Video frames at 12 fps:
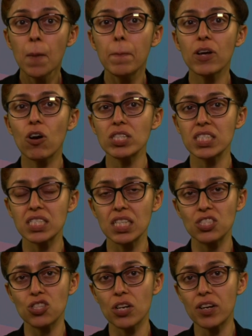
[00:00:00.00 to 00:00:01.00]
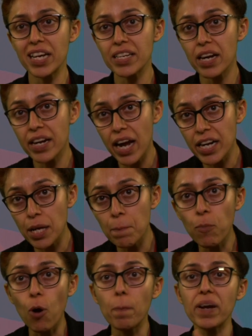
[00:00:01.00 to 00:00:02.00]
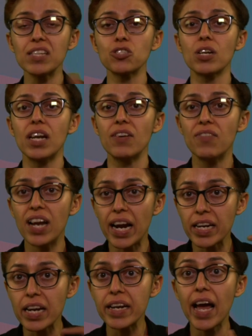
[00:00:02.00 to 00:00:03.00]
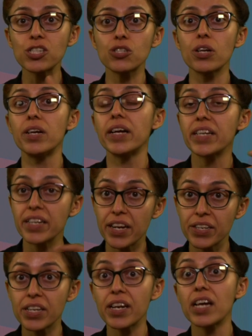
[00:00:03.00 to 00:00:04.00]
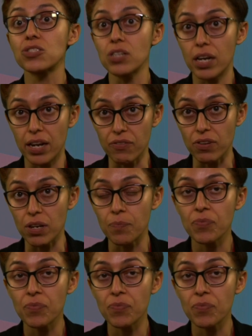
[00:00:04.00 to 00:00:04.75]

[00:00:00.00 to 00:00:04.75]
because this is generally done at a population level, at a national, at an international level.